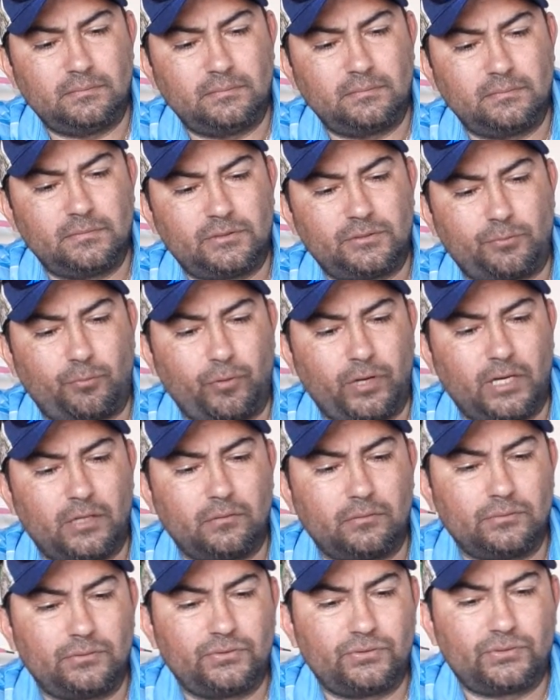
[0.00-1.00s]

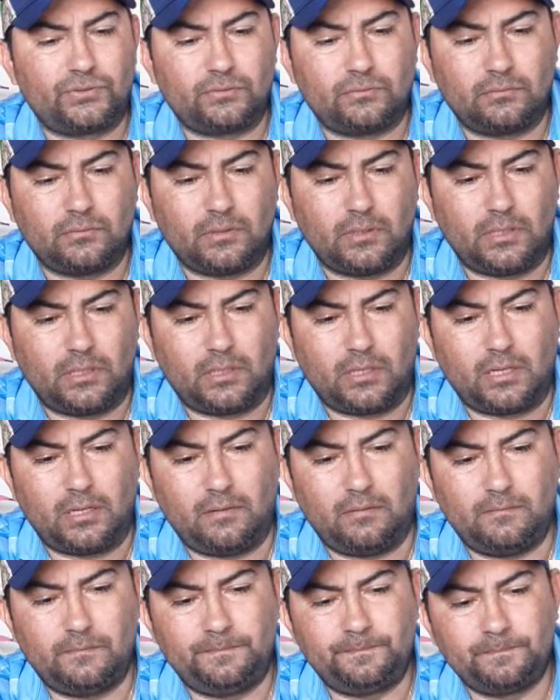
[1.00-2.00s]
sprinkles on it.
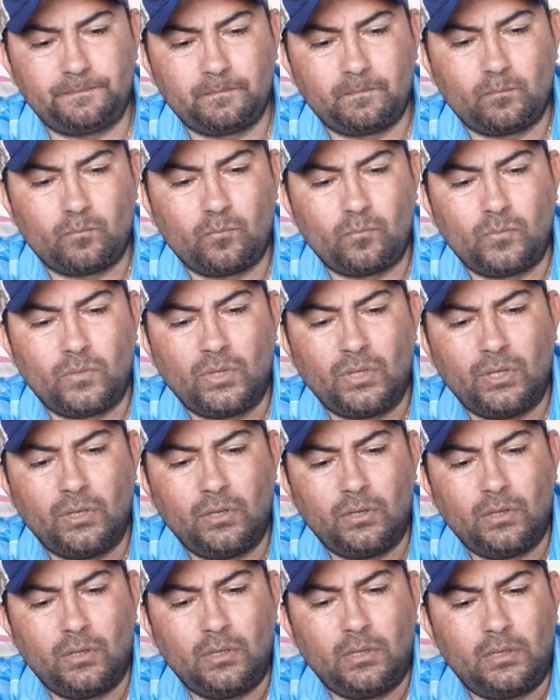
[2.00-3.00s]

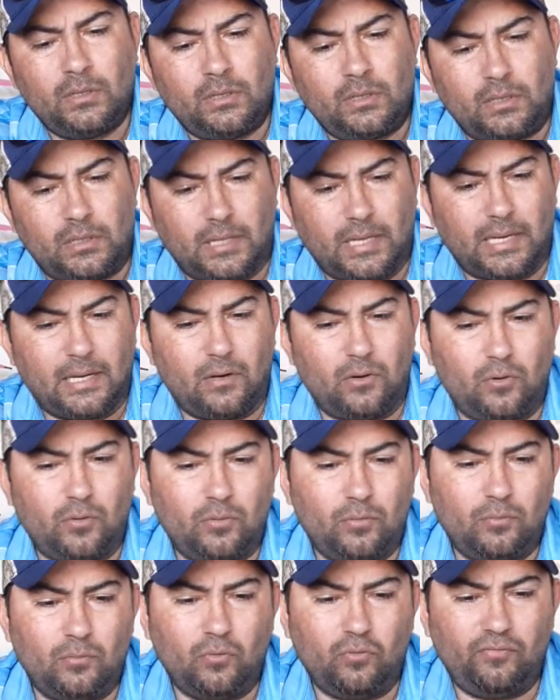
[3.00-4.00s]

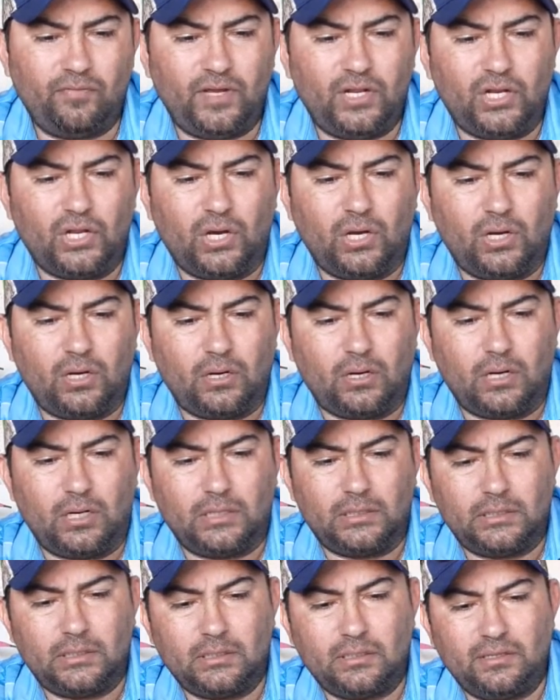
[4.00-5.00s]
Now, moving
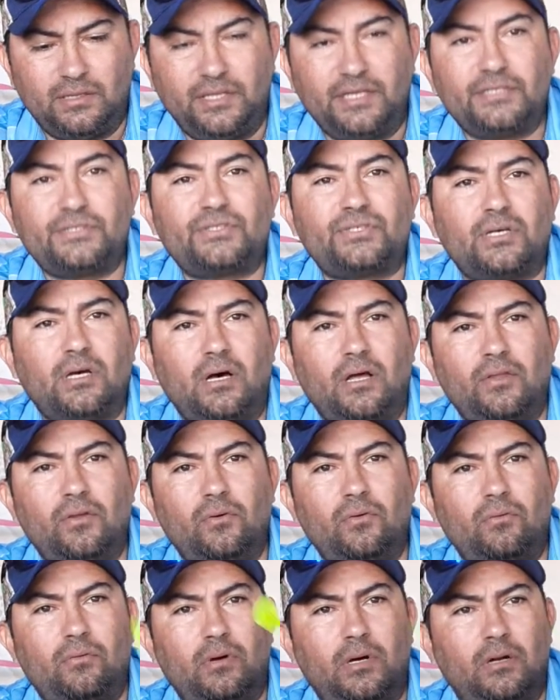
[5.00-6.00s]
on, this other
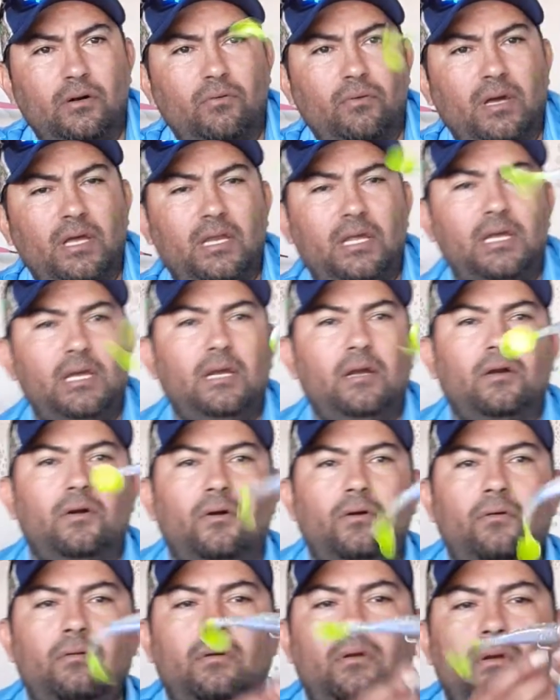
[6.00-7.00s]
one right
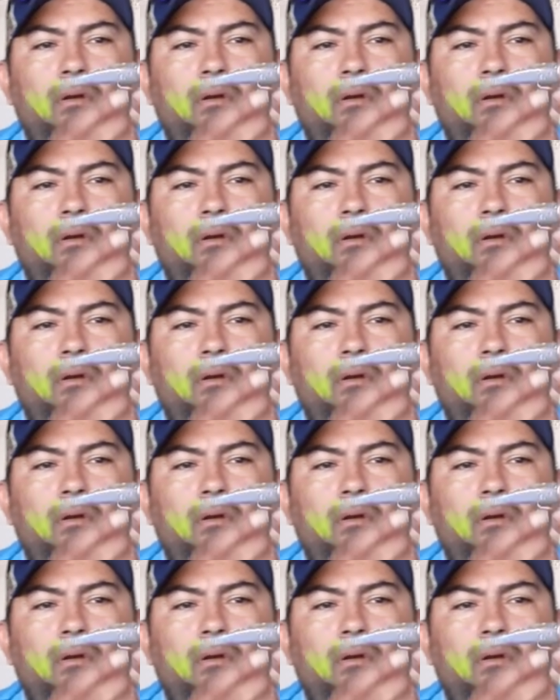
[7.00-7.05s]
here,